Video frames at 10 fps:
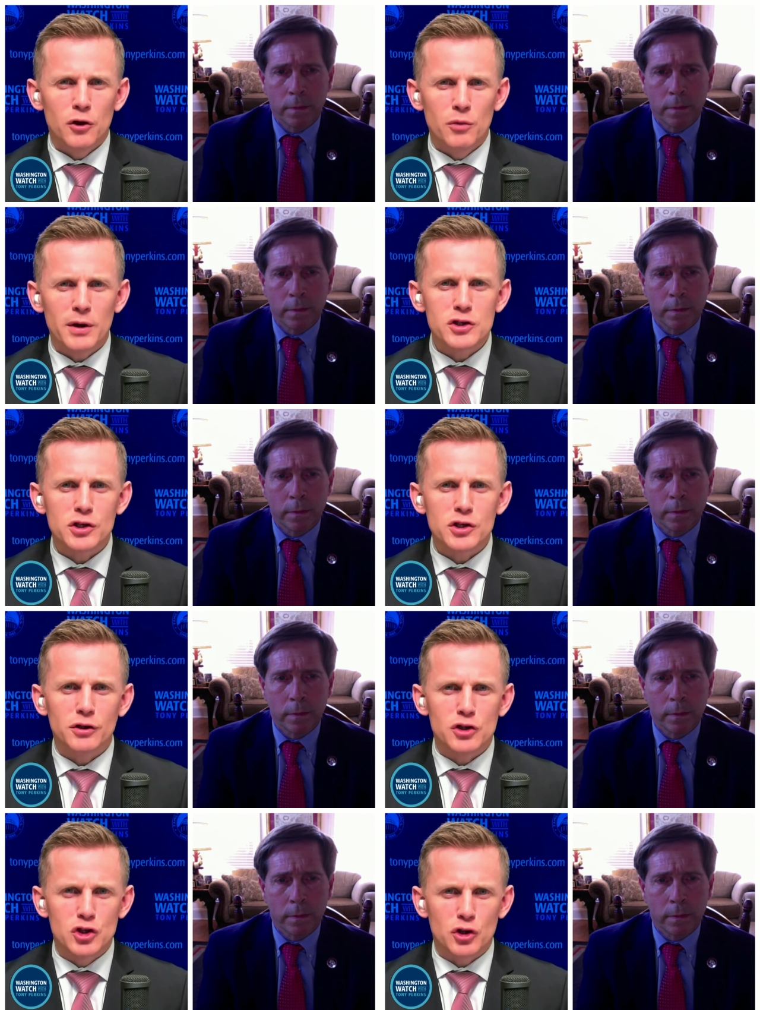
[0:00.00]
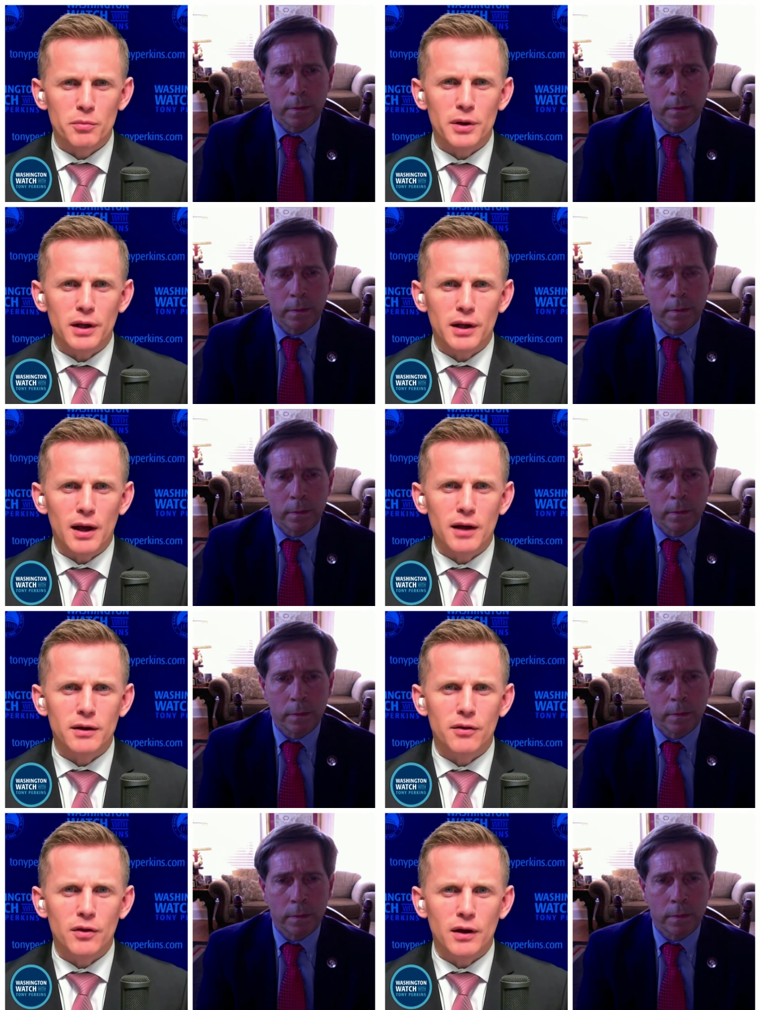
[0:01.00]
Speaker 1: You mentioned Germany and
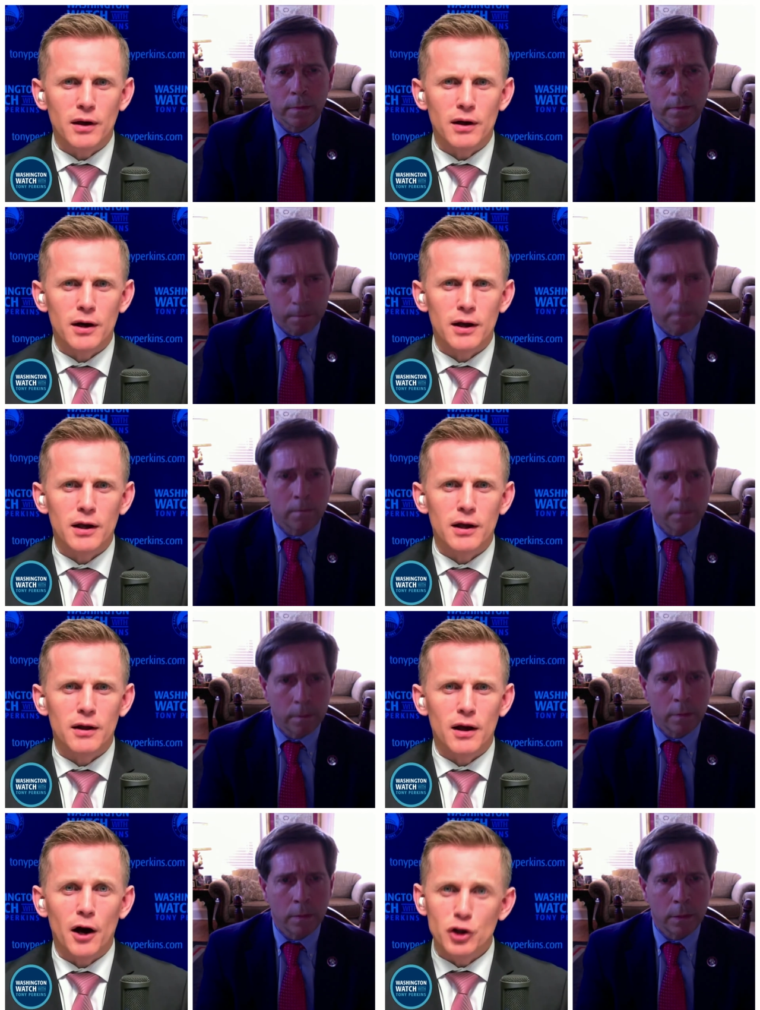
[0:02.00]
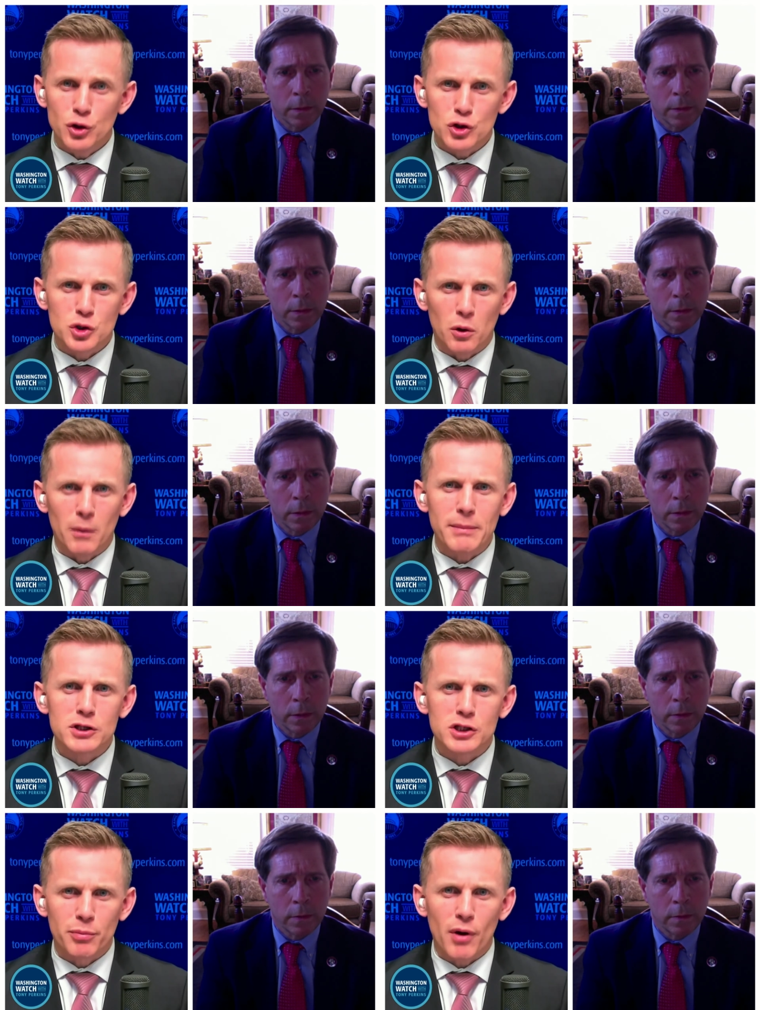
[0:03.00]
the uh, unusual, maybe
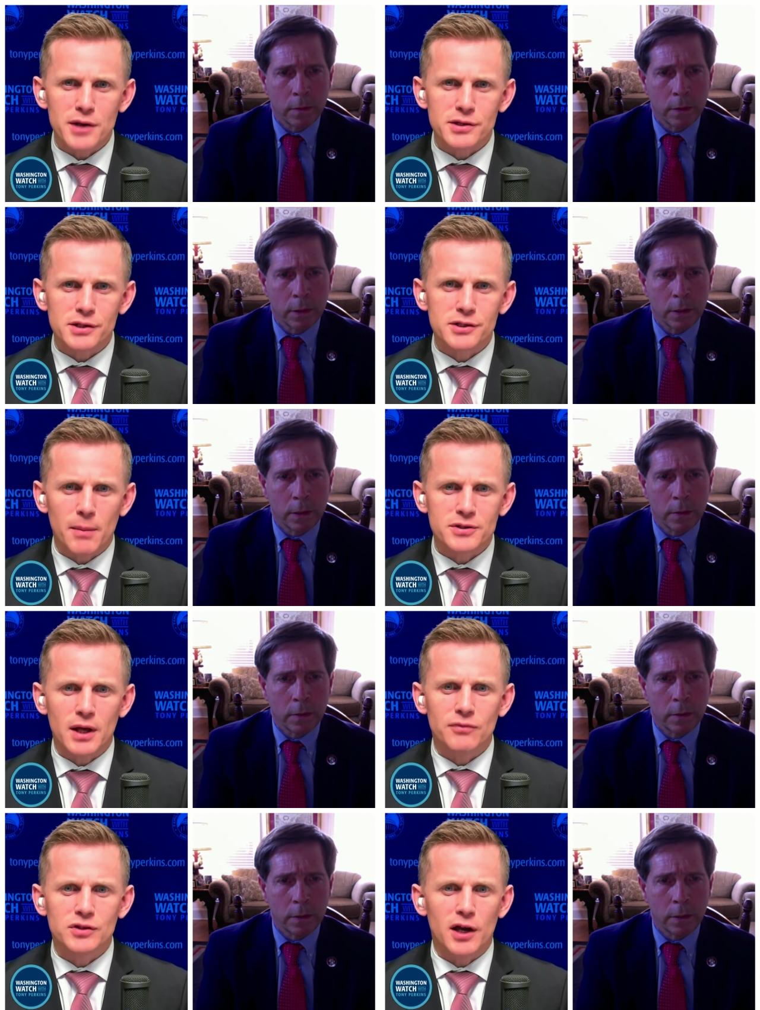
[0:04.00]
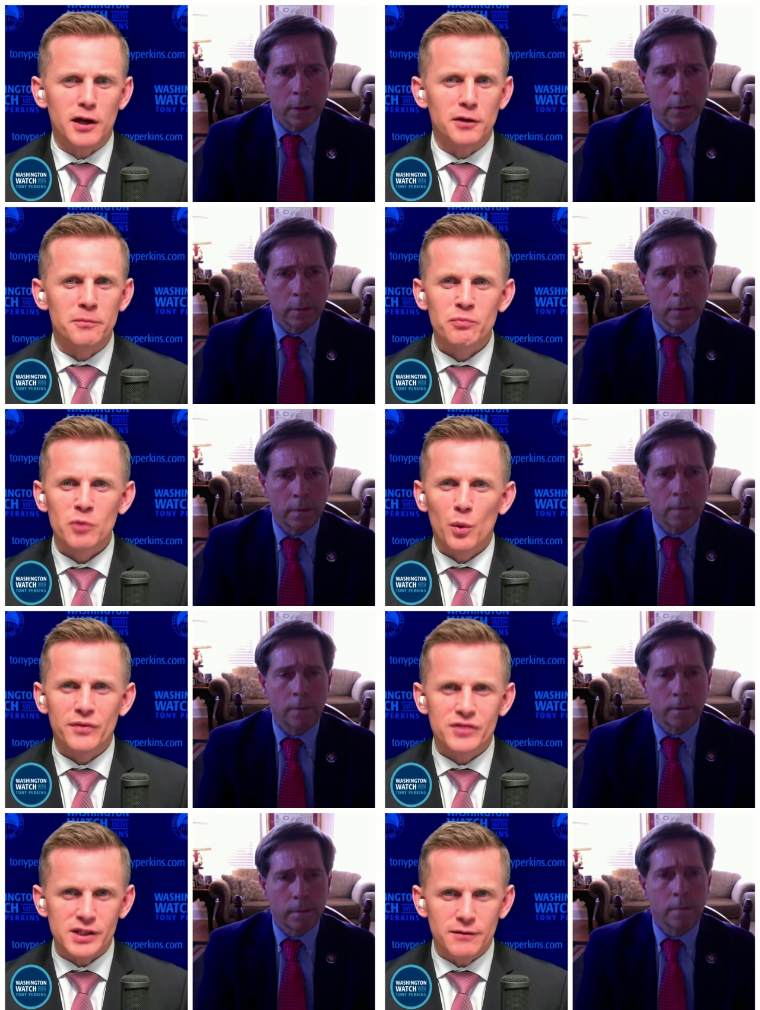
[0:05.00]
surprising steps they've taken.
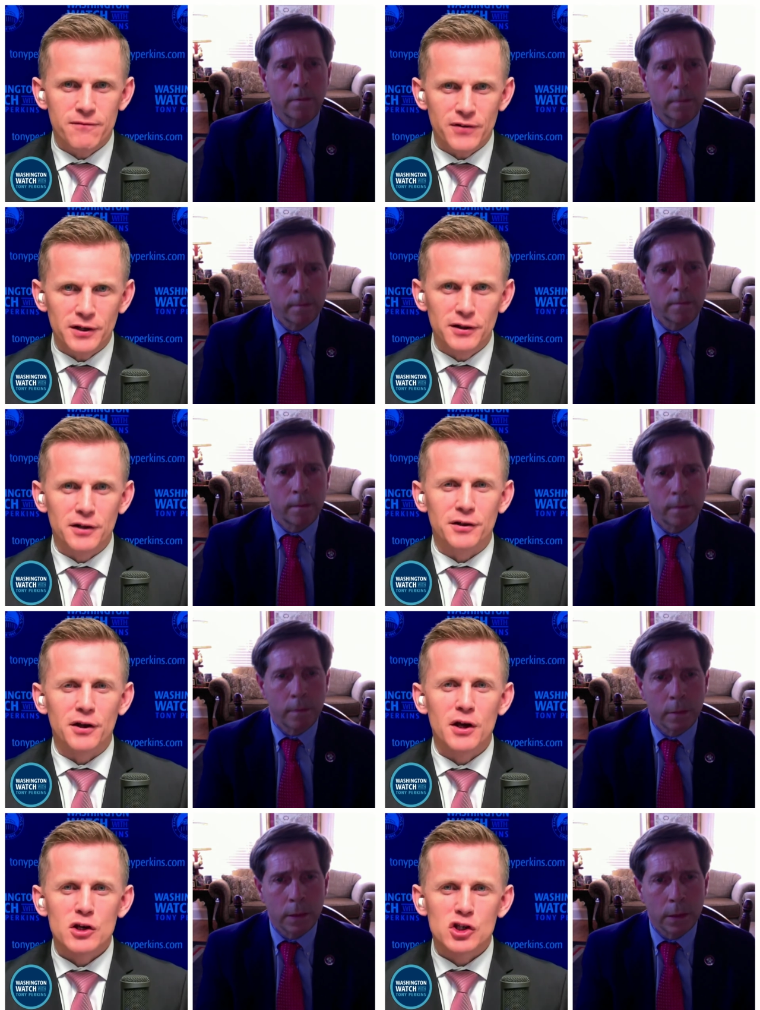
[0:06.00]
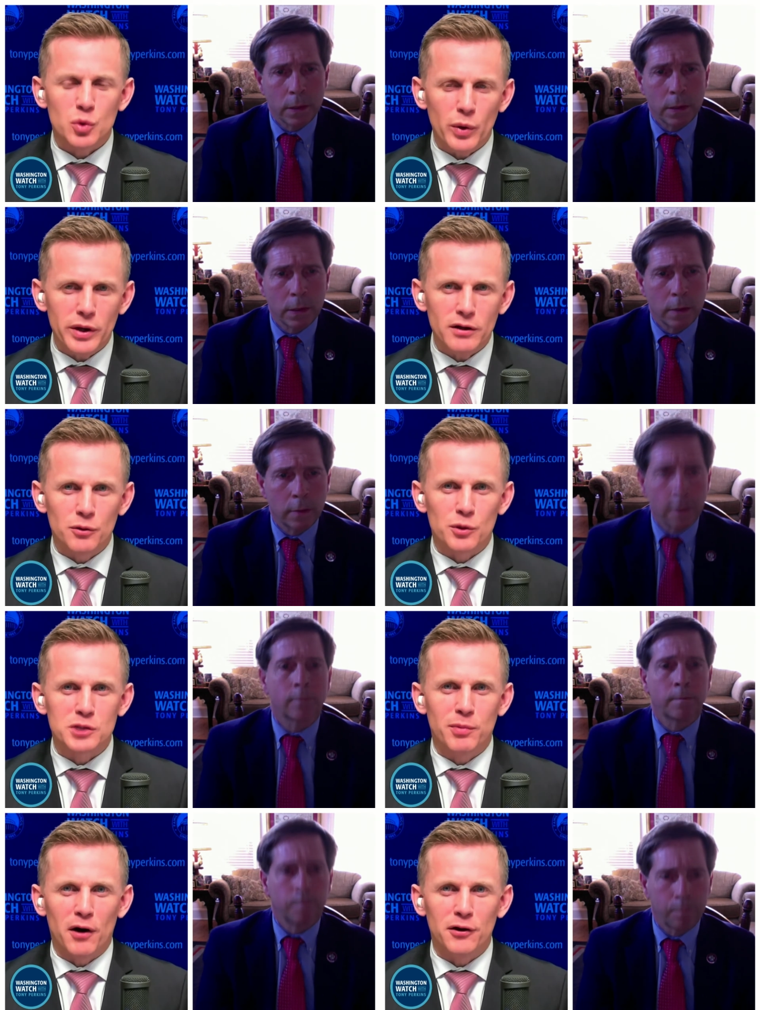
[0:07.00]
We've seen Finland, Sweden
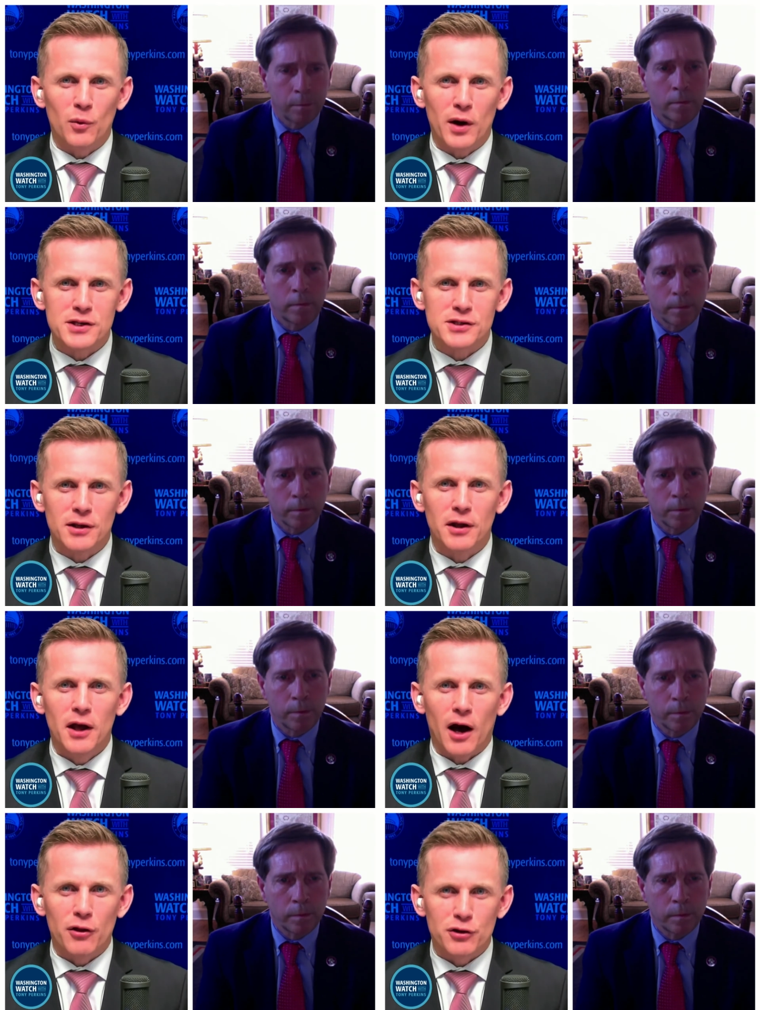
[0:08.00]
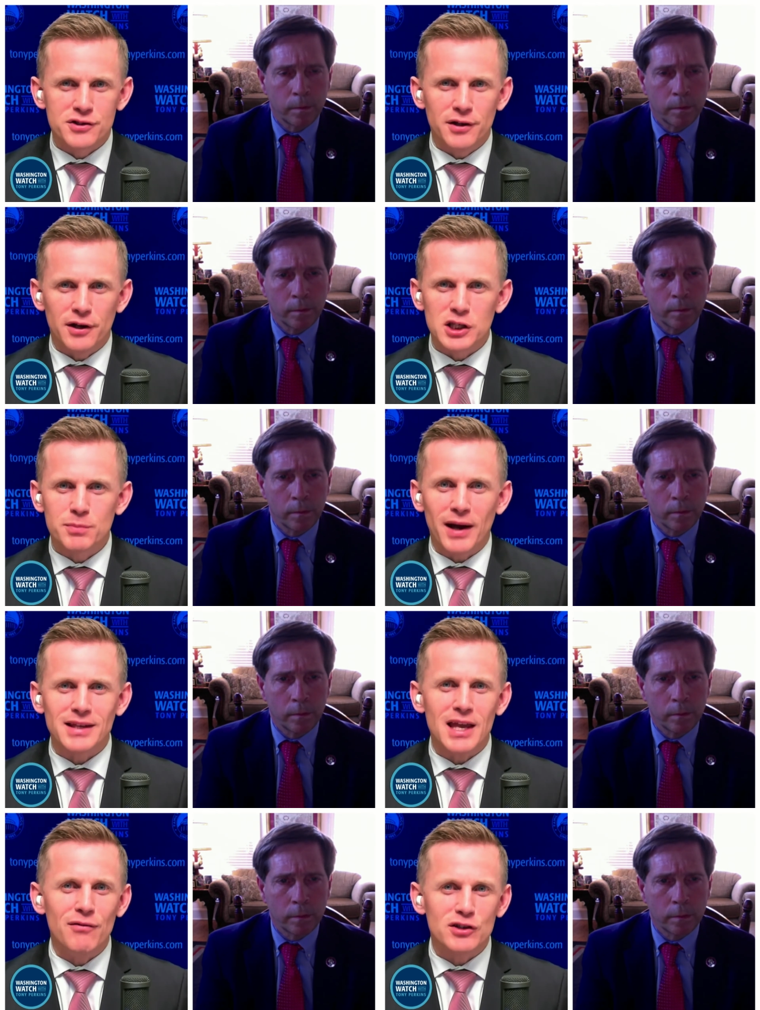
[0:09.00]
respond in ways that others didn't
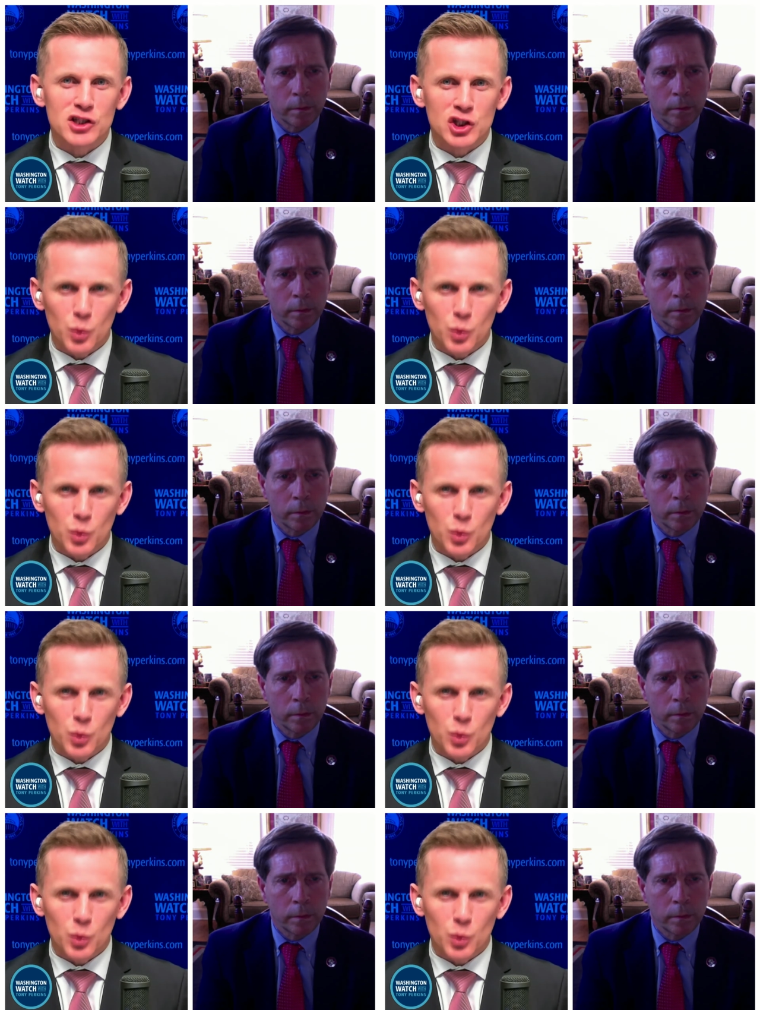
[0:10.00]
expect, even